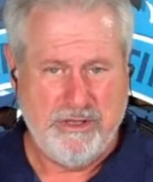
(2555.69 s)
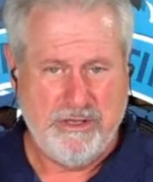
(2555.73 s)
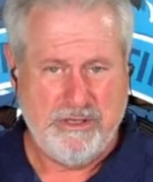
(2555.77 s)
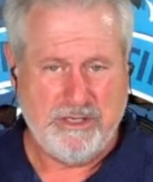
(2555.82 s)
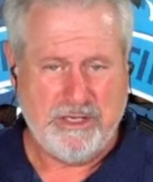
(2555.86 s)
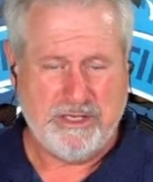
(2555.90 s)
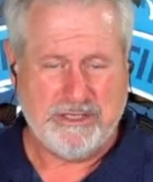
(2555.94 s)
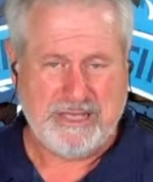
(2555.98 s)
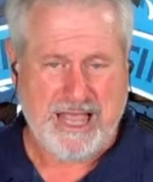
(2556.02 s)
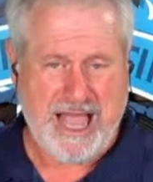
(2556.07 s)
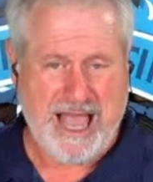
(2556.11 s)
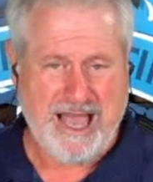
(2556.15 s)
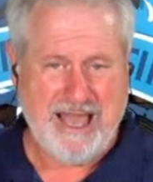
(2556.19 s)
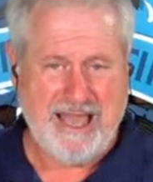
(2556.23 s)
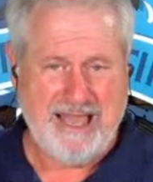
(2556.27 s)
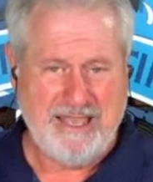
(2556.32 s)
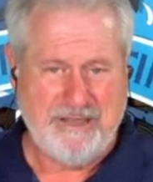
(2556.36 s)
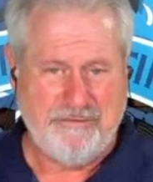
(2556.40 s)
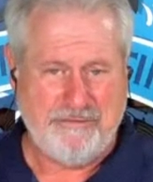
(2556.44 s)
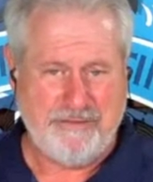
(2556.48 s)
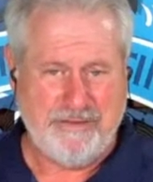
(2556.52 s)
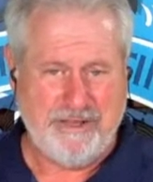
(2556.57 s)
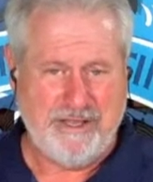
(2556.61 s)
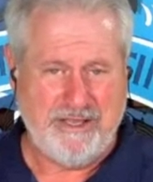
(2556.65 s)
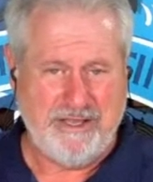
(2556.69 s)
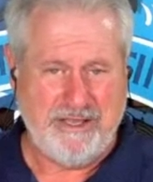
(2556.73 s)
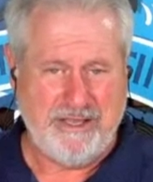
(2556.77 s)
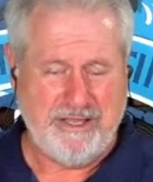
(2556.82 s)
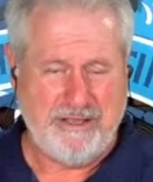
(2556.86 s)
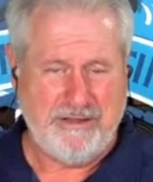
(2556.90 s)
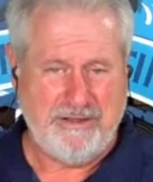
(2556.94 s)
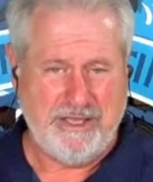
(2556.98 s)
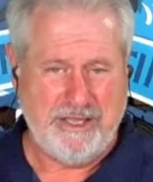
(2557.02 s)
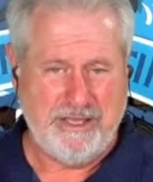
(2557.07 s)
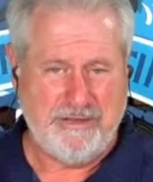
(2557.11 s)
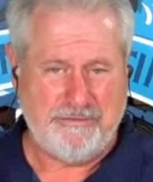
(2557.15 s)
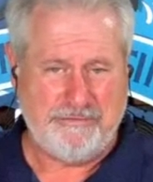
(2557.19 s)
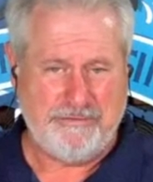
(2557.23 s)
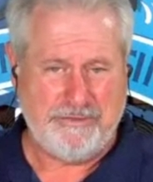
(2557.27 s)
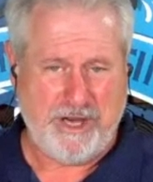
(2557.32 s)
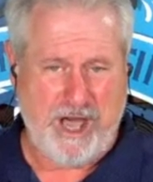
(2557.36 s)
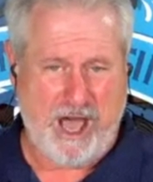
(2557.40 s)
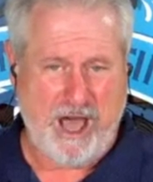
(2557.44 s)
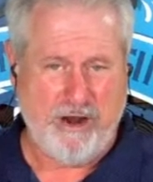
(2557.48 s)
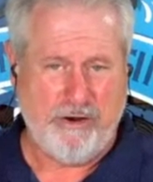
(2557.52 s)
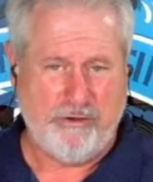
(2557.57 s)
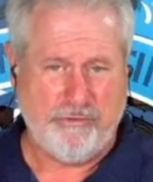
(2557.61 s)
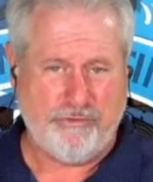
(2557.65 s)
Because if
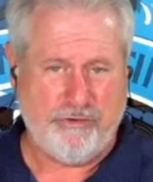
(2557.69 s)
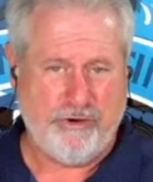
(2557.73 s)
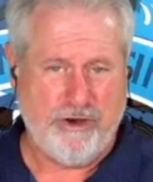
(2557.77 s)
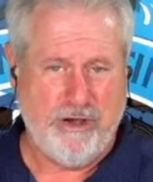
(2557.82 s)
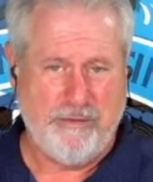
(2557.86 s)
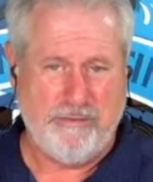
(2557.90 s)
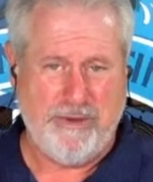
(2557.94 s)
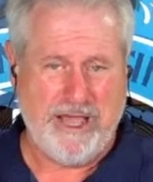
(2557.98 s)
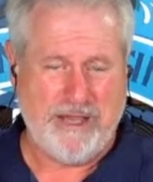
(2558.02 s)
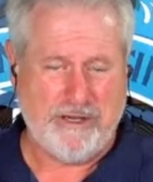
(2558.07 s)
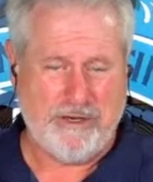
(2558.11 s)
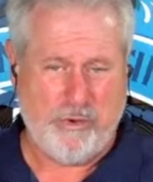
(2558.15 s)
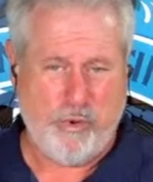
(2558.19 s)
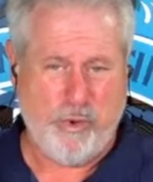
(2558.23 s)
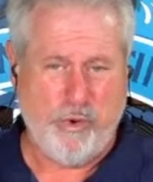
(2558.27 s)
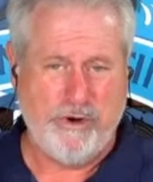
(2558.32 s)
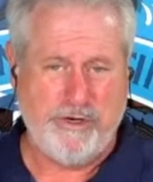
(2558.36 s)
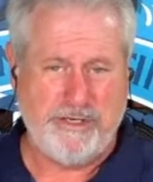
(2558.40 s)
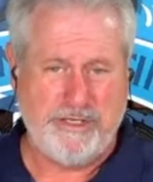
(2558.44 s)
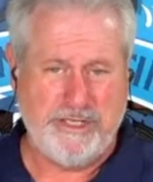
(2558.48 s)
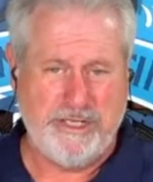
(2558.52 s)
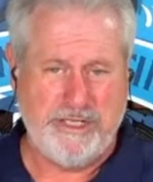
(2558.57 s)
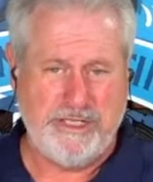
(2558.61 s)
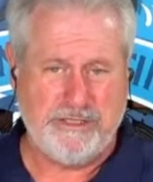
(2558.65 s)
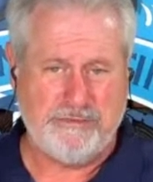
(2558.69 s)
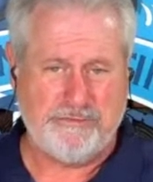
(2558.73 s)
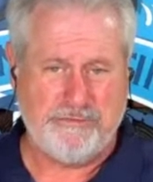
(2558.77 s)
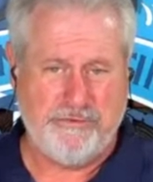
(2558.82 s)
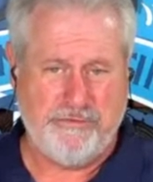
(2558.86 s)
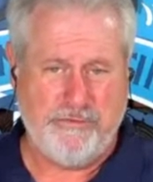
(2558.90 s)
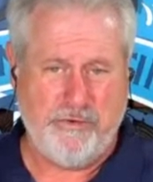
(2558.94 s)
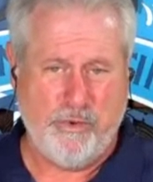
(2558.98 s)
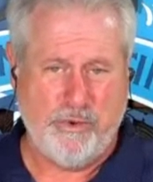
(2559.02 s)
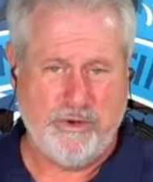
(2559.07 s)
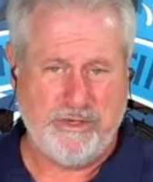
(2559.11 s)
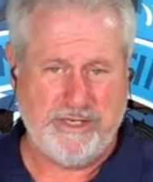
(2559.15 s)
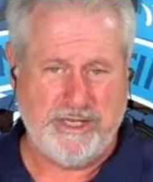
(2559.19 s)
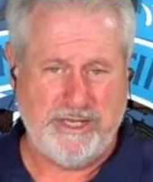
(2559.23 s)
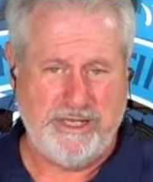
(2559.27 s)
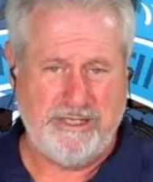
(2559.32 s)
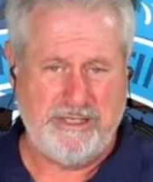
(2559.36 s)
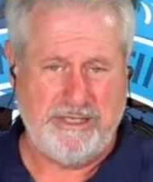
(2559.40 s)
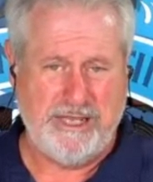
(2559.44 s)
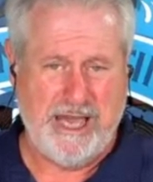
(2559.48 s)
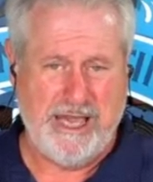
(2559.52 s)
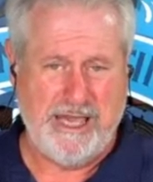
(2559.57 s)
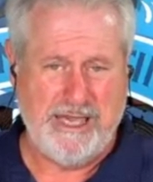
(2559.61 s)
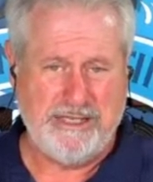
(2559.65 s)
Donald Trump quarantines for 14
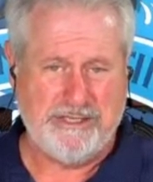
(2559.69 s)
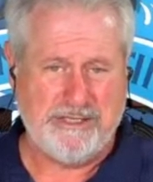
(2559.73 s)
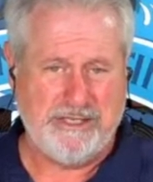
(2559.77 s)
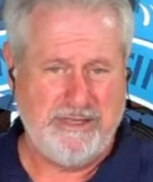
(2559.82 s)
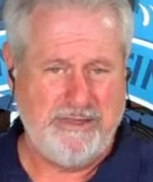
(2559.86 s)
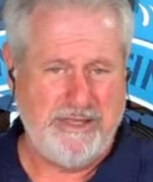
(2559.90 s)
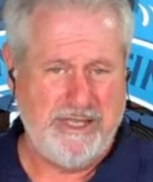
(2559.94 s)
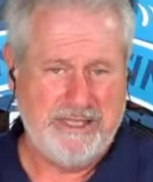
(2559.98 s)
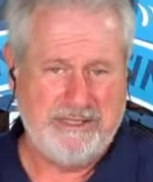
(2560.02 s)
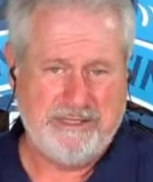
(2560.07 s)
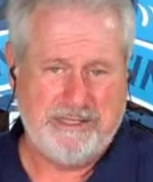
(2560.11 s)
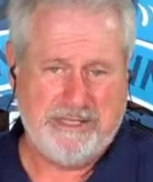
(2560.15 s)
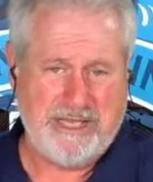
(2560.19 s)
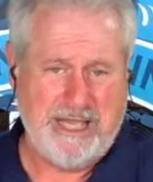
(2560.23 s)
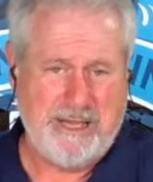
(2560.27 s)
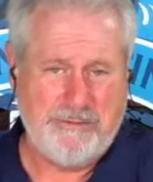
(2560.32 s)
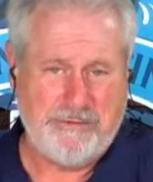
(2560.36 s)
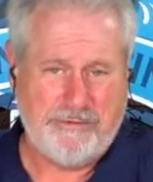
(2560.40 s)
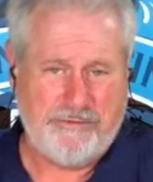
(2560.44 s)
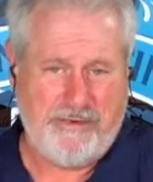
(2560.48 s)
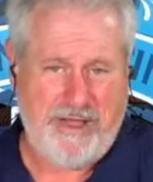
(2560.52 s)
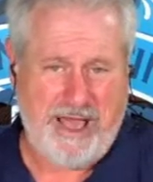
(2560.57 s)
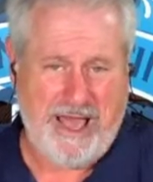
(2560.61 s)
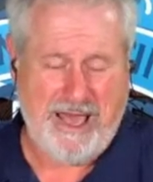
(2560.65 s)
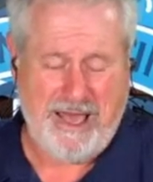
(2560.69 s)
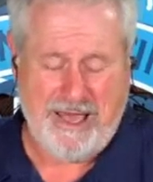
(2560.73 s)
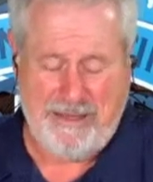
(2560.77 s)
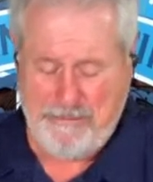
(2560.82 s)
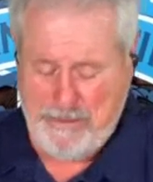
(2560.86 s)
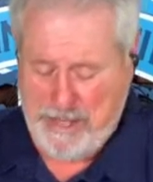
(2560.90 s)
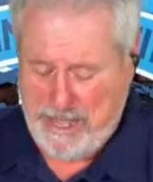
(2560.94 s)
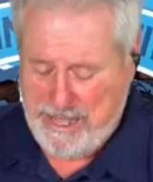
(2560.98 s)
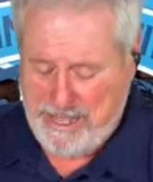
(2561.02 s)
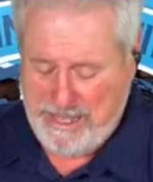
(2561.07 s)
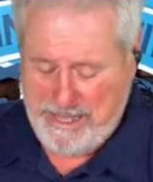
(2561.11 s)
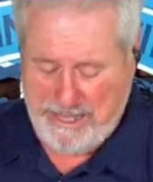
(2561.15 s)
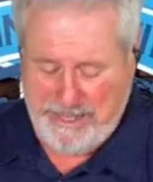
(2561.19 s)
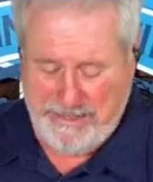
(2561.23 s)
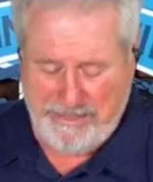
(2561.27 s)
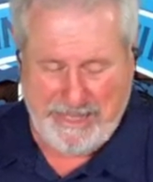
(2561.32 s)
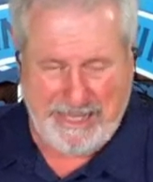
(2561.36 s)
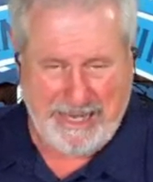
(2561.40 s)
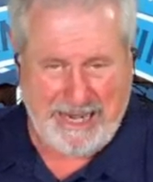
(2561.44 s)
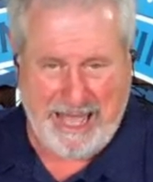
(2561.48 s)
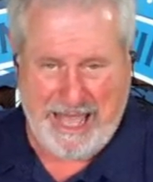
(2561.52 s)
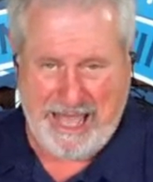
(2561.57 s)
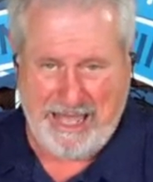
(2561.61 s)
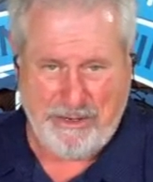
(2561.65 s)
days and then seems fine,
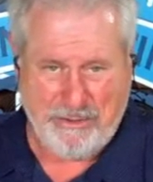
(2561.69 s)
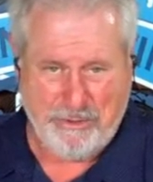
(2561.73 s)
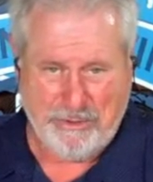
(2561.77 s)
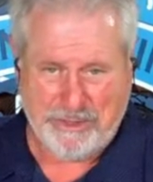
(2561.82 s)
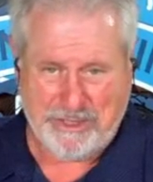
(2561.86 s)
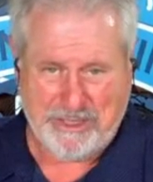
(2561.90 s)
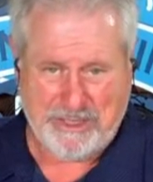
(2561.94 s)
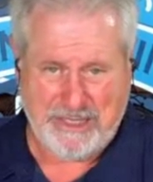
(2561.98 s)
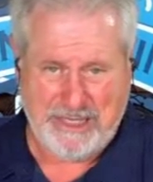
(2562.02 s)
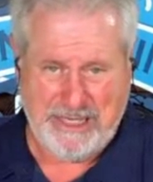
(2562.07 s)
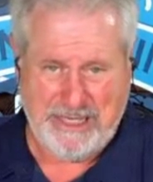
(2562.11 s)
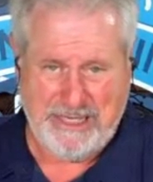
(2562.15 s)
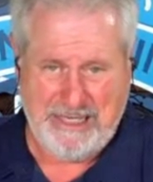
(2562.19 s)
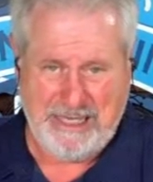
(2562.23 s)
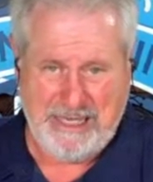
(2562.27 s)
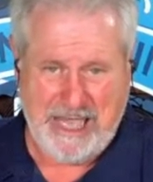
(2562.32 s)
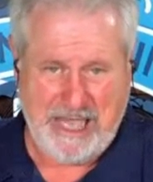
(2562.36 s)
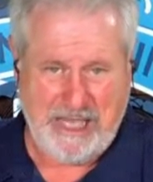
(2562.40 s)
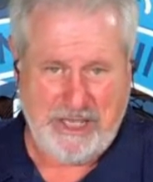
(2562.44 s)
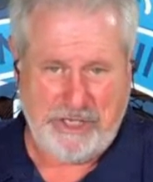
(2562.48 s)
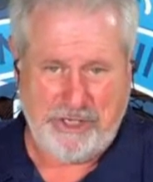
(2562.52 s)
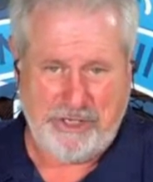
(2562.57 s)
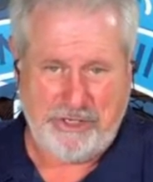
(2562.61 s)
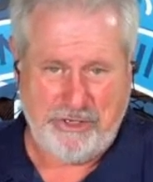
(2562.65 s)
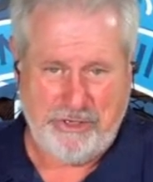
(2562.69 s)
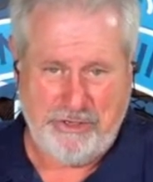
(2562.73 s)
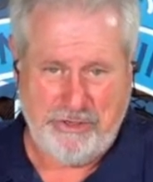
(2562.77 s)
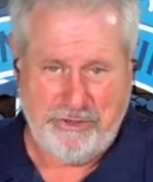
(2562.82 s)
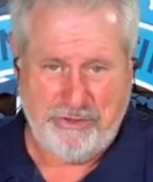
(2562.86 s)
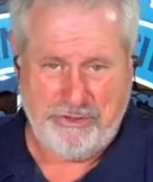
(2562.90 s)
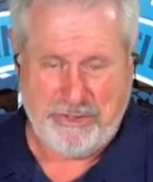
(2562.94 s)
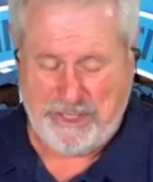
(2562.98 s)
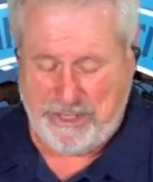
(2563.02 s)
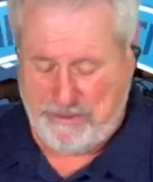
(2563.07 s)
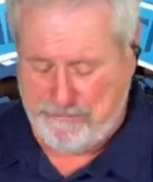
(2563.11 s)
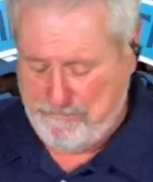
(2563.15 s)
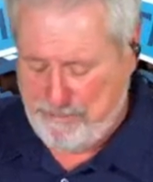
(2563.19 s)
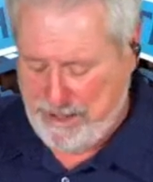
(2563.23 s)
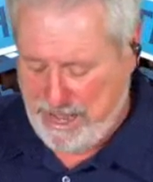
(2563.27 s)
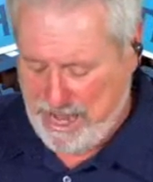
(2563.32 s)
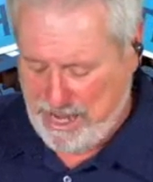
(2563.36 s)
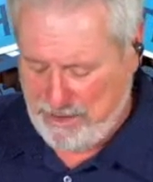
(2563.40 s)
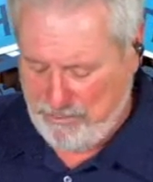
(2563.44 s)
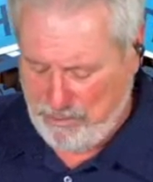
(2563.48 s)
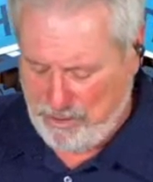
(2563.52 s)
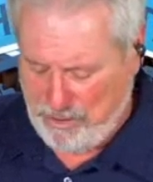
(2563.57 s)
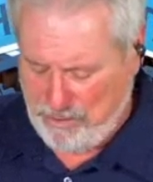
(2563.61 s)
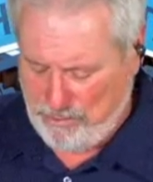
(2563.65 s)
then I don't see a huge
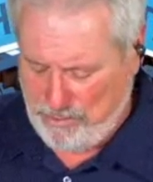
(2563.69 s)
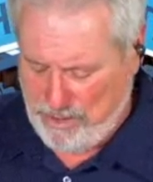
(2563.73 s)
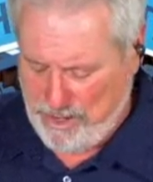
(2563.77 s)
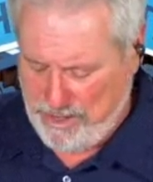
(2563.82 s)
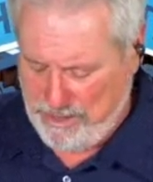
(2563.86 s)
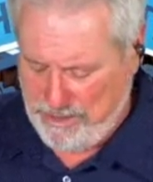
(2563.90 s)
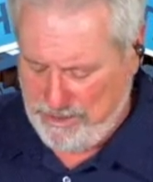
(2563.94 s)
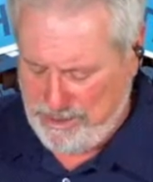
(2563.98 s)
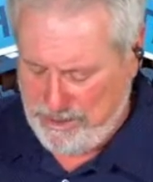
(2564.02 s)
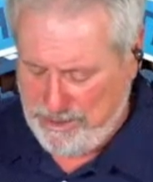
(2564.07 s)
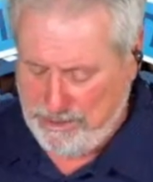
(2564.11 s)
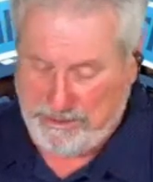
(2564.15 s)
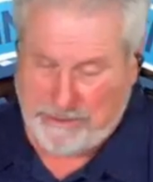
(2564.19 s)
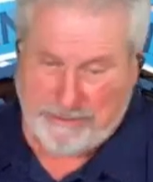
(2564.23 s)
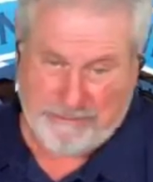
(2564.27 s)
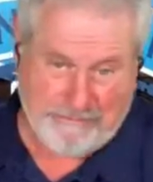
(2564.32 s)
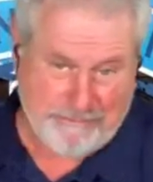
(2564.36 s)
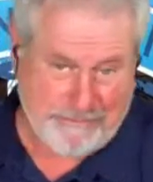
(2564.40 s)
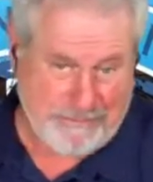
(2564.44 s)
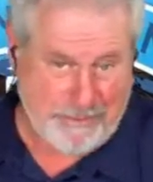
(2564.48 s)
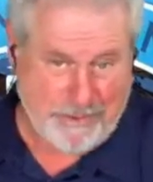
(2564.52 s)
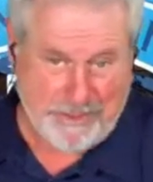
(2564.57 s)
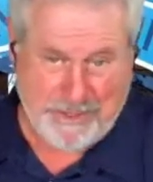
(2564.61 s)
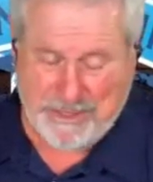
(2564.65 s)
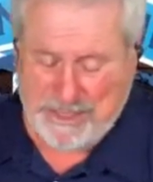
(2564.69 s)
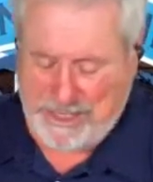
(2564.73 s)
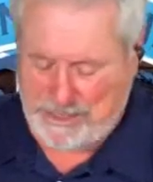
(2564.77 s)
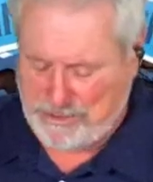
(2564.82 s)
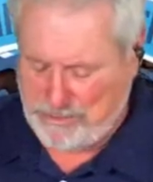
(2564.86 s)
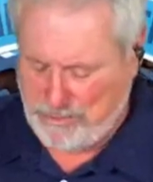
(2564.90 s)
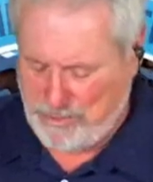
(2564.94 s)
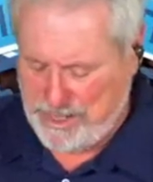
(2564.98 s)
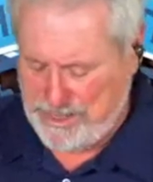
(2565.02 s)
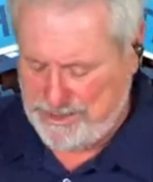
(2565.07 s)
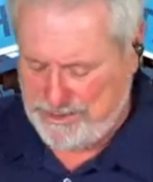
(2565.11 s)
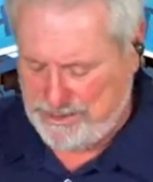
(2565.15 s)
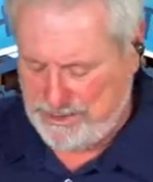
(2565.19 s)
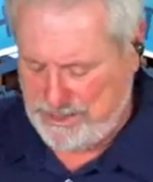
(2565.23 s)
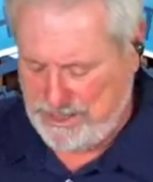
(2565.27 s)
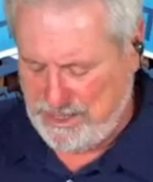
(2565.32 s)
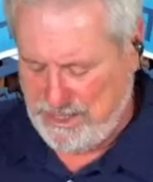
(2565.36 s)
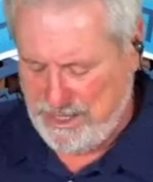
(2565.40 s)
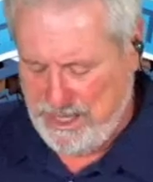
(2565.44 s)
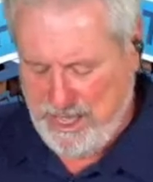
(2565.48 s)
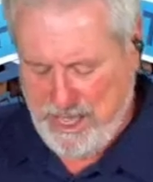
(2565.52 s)
impact one way or another. We just have to wait and see.